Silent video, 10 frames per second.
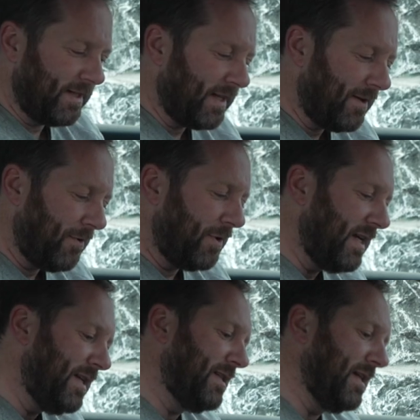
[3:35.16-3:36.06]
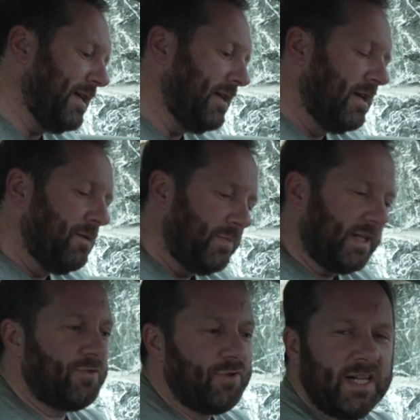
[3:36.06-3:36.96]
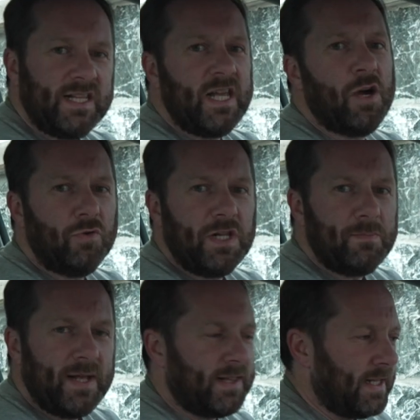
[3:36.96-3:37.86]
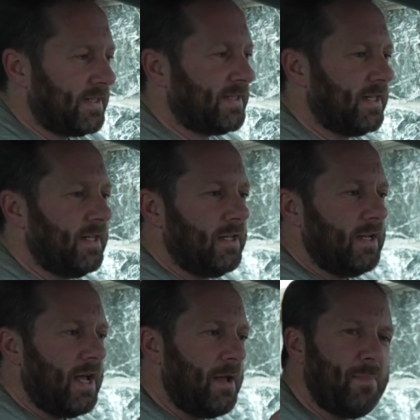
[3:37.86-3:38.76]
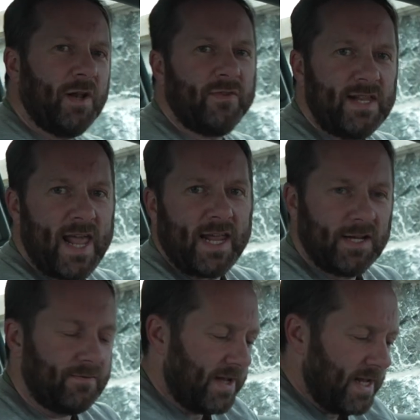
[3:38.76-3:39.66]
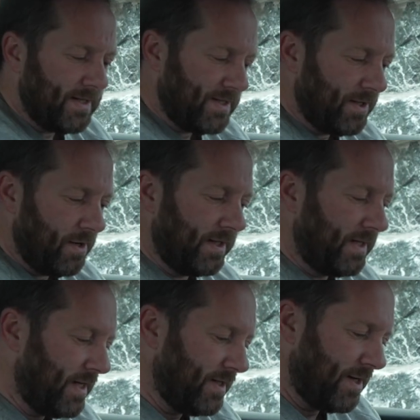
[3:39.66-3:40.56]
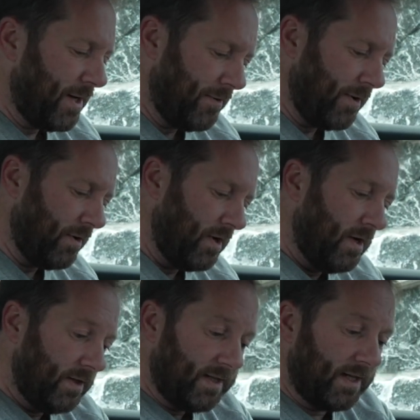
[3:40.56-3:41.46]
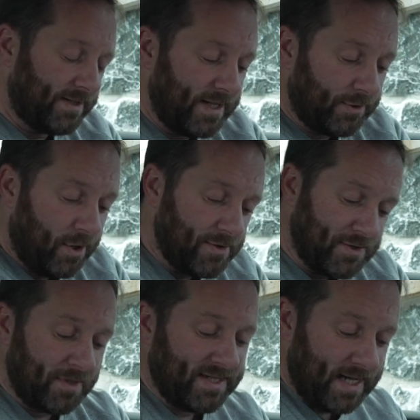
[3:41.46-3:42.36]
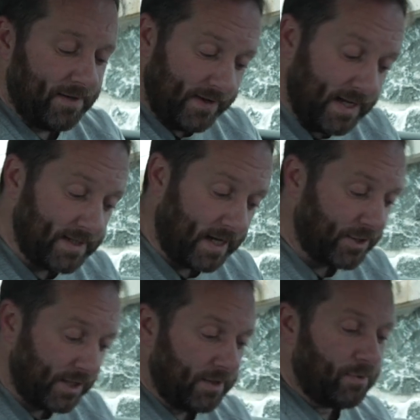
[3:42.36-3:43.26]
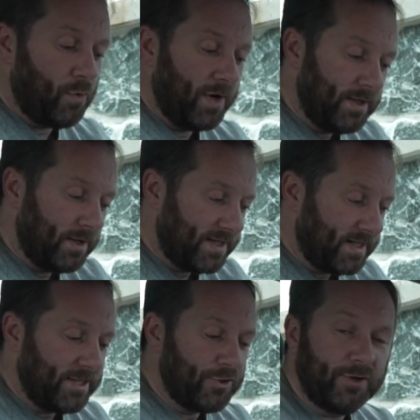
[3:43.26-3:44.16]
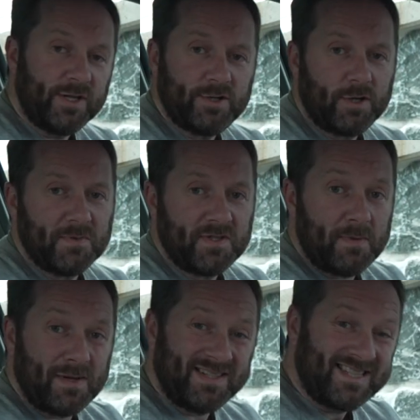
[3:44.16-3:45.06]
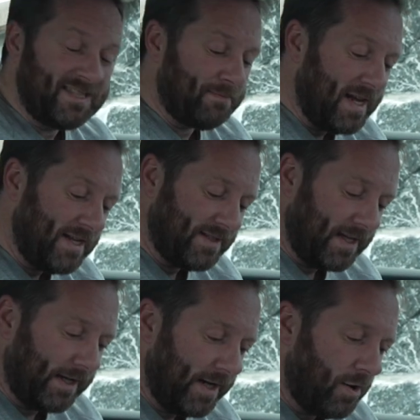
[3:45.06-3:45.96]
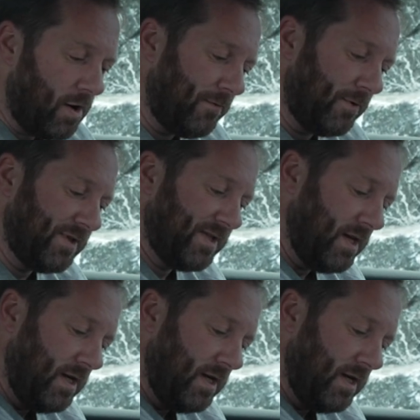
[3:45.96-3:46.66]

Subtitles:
like that very easily, but that's really the only bit that's a bit of a negative inside the interior. The center console itself is actually quite nicely done in terms of the amount of space that it offers.